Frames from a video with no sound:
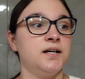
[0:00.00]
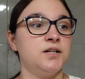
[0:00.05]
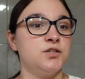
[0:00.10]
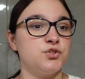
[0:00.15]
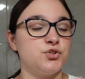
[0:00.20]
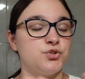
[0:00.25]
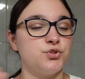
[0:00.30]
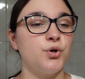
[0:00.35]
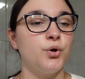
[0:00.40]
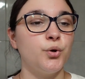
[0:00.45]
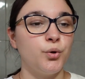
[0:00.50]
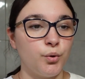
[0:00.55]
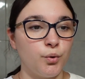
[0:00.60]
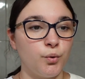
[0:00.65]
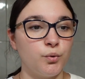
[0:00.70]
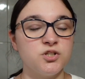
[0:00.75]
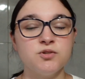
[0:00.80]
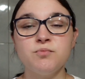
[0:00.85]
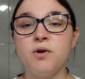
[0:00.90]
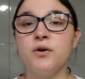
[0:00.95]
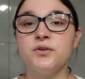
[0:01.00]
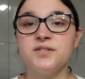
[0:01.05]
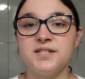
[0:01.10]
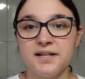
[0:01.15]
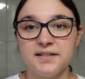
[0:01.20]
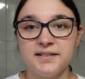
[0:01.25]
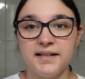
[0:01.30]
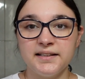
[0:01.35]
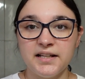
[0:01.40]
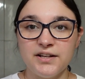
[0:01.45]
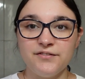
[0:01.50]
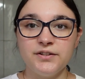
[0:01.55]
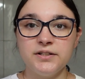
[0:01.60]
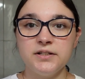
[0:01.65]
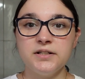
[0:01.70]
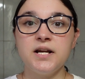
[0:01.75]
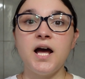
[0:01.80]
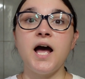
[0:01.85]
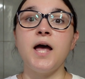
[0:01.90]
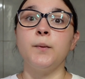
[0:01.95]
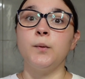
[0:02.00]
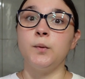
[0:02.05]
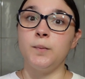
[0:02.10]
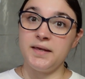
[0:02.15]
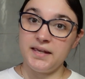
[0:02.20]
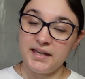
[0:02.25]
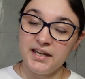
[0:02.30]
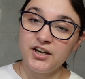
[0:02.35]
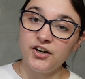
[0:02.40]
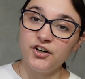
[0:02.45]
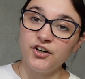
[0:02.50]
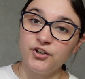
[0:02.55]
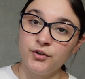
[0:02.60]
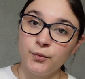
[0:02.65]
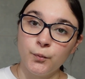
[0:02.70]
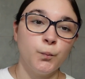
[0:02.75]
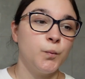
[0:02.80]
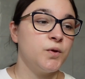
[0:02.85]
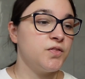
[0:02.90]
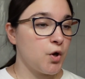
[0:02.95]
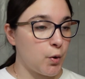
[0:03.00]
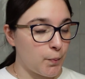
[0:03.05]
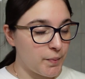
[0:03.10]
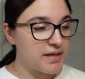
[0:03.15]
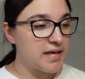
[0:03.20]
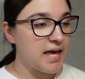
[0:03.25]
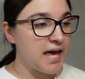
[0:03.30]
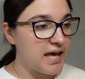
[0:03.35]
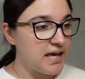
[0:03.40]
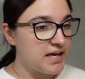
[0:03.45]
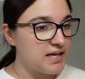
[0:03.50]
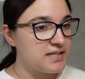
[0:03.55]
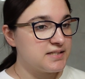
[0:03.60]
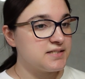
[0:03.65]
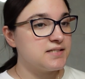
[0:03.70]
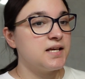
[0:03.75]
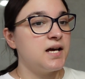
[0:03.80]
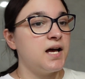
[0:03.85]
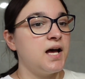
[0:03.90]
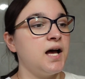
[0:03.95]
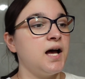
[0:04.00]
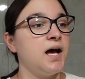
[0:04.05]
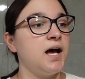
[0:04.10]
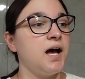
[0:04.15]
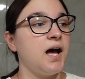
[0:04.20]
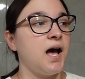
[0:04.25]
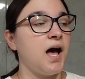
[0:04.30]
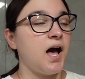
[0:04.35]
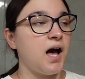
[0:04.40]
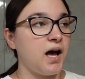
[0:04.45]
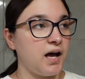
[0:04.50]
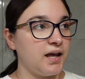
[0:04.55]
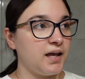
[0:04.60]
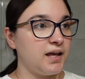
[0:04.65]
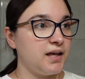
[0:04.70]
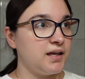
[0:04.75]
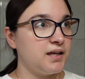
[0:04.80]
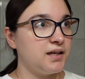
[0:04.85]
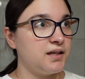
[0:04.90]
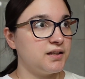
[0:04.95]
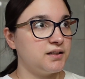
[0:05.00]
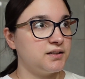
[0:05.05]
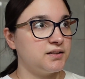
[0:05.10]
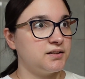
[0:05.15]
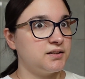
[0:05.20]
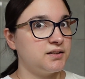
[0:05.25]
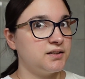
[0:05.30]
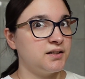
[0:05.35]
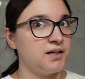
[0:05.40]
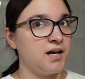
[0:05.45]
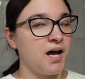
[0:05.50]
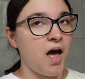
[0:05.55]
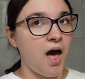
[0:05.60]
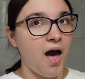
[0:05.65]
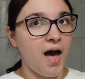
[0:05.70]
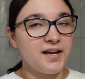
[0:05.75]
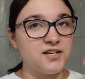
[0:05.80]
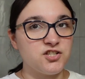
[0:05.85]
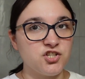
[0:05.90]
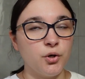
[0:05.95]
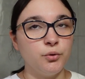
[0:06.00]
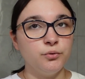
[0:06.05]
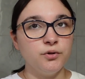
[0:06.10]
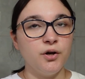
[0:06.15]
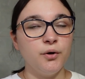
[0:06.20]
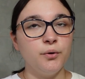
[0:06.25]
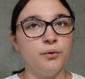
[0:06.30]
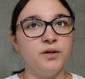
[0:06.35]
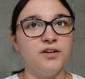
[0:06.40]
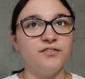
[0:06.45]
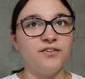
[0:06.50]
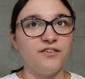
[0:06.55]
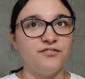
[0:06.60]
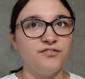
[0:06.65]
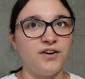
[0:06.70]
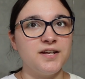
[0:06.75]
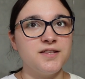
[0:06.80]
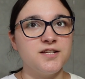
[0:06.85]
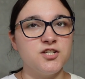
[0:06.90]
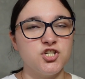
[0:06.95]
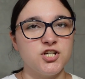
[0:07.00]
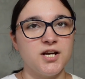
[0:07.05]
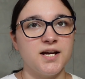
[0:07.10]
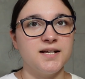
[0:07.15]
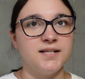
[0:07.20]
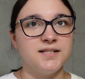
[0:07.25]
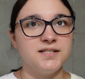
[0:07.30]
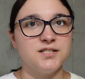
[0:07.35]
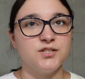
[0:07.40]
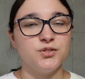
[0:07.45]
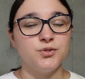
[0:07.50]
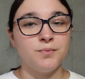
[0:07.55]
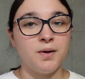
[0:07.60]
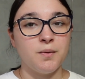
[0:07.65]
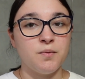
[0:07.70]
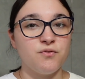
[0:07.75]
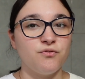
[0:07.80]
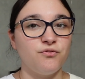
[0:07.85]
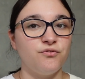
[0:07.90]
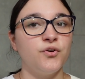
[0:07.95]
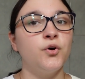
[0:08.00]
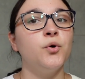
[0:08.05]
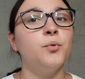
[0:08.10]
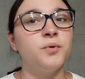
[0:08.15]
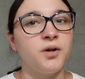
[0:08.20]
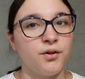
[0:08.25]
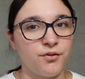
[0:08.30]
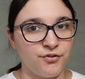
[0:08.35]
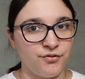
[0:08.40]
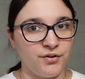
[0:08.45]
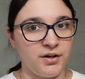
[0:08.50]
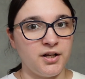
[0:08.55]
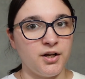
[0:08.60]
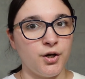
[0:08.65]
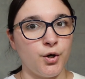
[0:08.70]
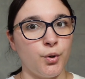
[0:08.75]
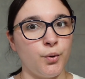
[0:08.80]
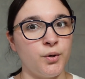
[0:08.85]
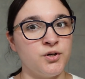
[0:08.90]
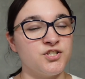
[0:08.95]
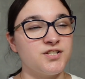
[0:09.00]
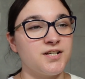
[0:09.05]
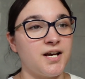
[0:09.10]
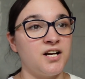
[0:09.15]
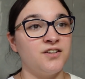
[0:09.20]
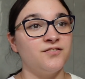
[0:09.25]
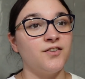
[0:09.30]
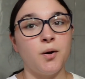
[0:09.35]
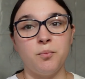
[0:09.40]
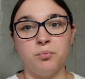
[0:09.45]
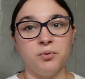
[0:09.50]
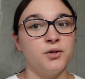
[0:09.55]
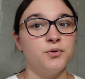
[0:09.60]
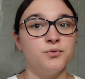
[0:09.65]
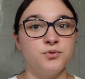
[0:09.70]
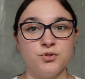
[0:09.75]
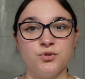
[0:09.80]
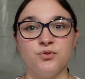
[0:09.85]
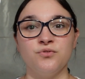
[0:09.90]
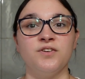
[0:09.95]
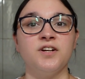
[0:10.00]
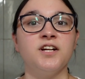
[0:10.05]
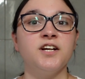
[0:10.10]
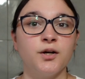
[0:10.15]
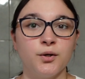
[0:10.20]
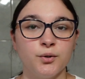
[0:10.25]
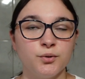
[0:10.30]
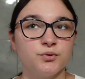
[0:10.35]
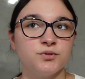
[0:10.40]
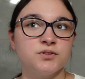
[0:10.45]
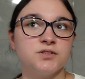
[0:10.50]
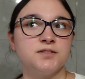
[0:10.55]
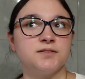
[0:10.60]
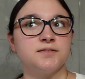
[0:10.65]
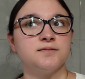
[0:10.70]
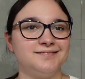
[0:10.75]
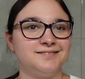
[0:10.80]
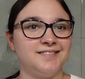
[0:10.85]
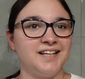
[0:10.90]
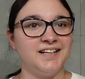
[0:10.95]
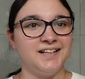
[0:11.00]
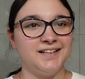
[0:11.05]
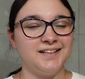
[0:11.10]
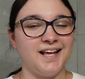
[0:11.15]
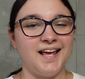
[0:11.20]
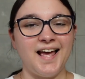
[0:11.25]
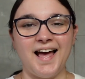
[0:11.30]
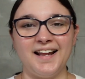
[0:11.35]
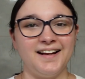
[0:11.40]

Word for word: So tomorrow, cycle day eleven, I will be here with O P Ks. I I don't know if I find the chance to maybe film another video and just kind of upload two videos in a bit.